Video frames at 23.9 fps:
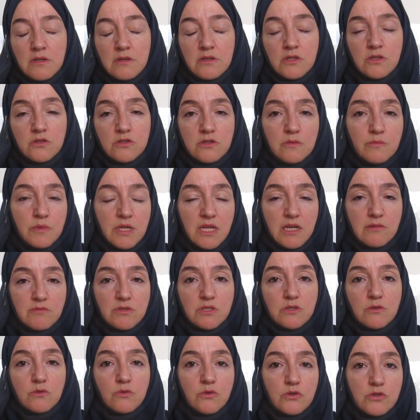You should be able
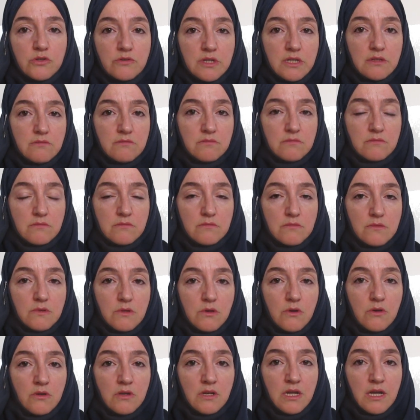to order it
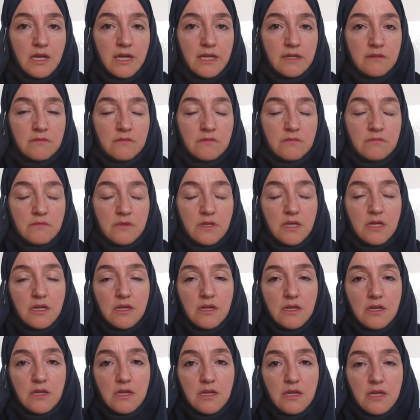online,
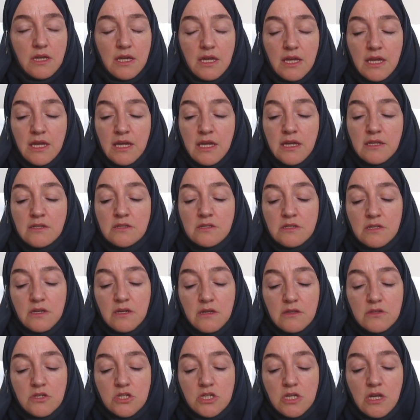and
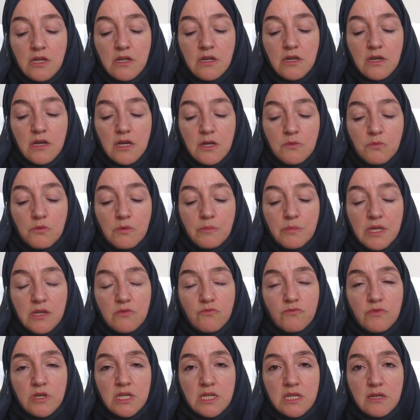inshallah I will be
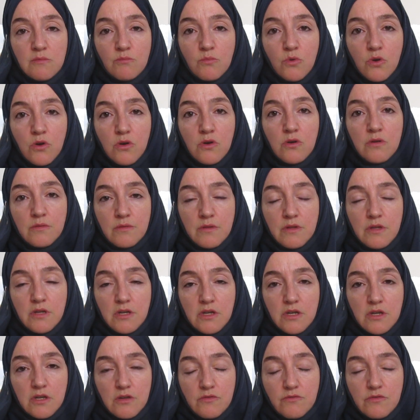reading more
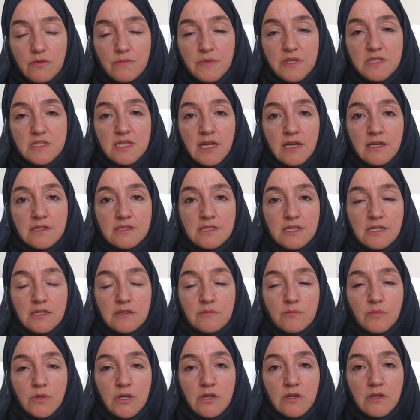from this
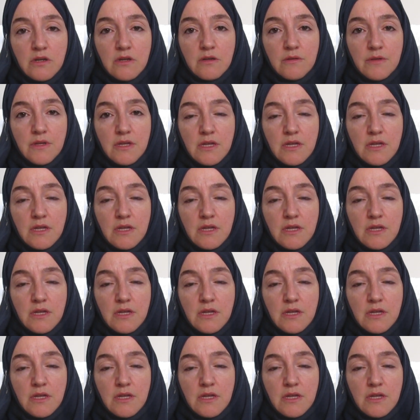excellent book.